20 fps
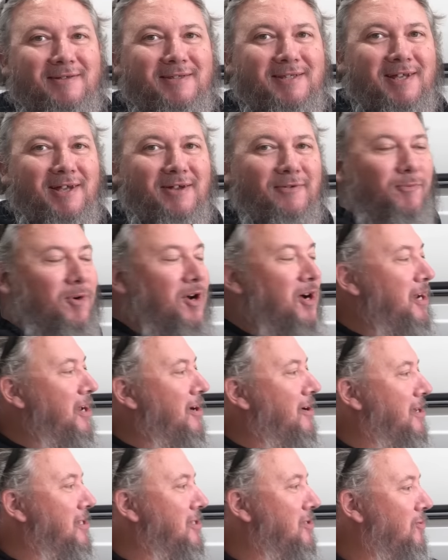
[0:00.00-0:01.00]
So ride
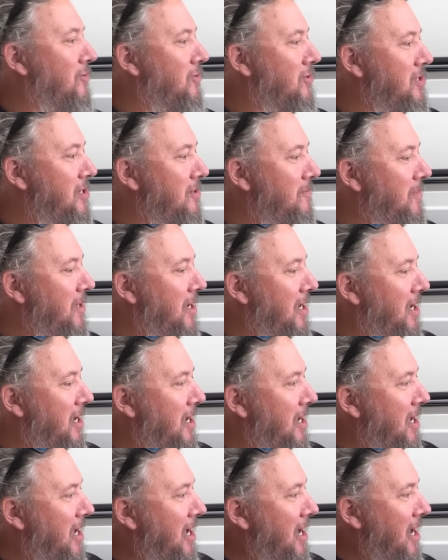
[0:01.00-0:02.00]
height's awesome.
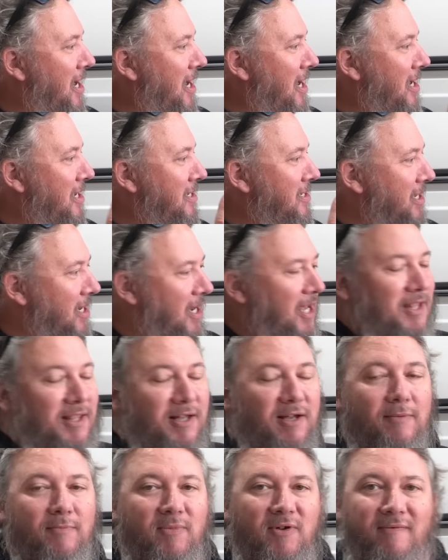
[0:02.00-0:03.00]
Uh, so now they're
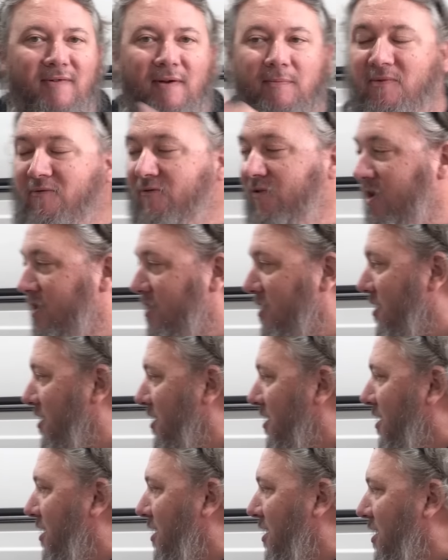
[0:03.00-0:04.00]
gonna move up the front
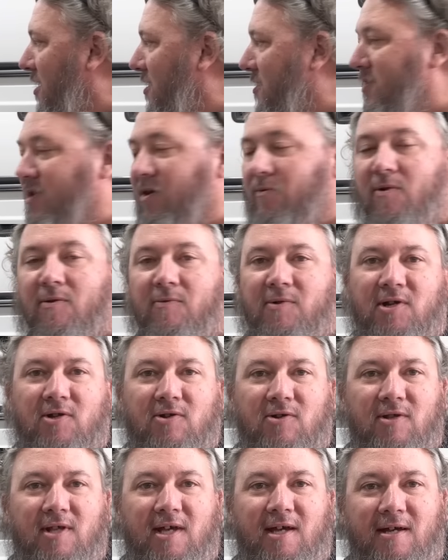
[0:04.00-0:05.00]
and see what we can
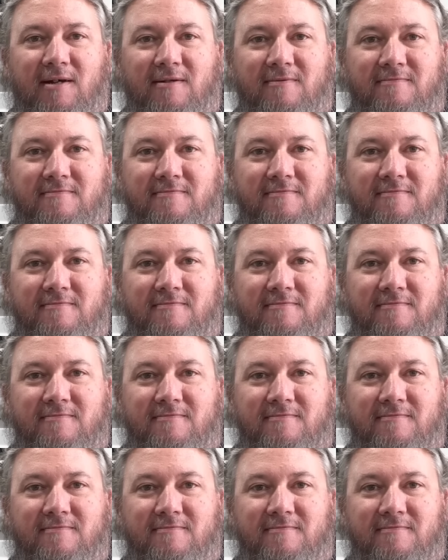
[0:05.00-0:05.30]
do there.